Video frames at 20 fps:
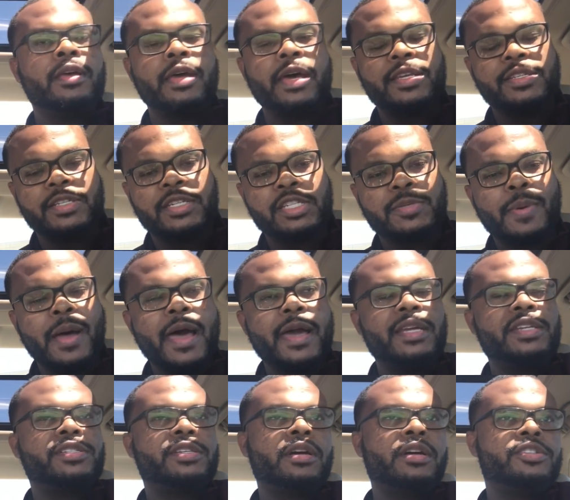As a
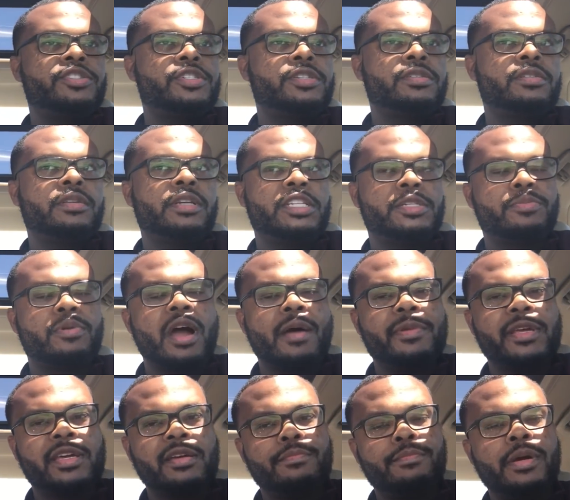spine surgeon, it's
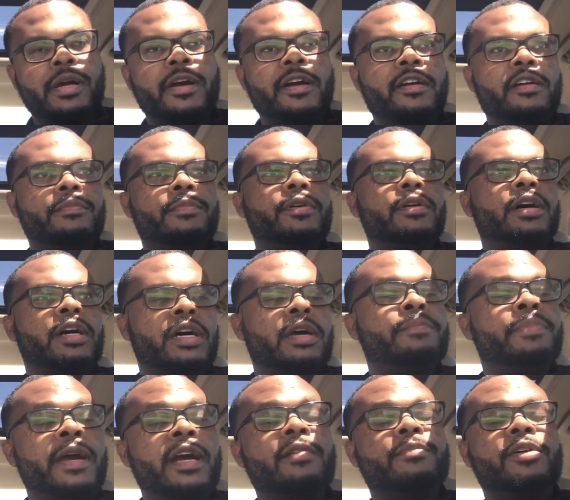probably
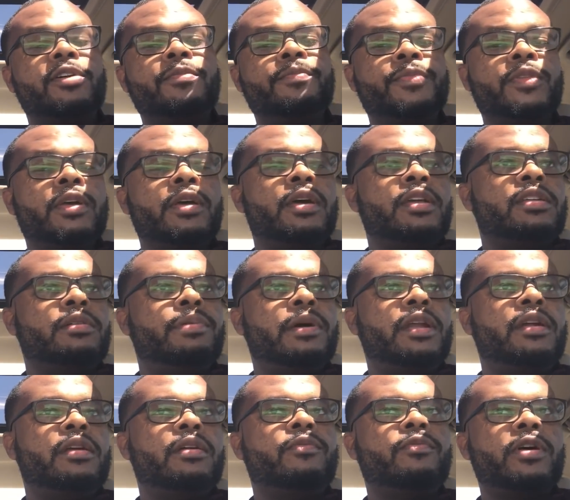comparable,
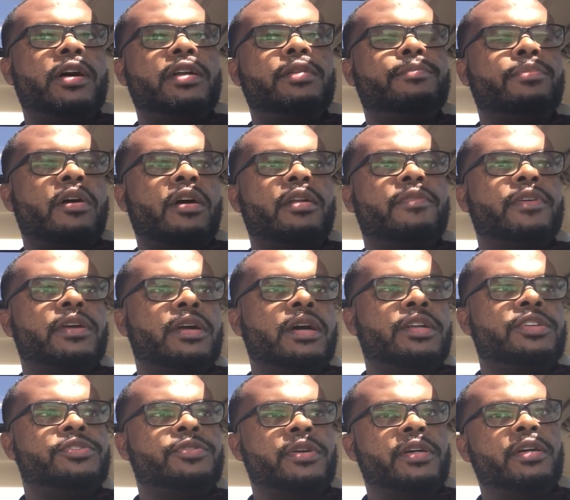depending on what part of the
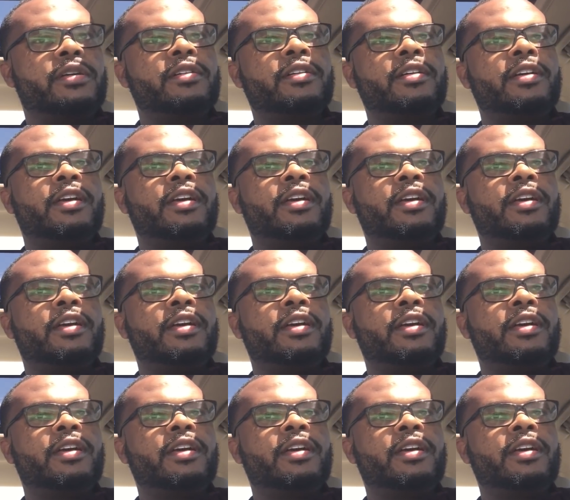country.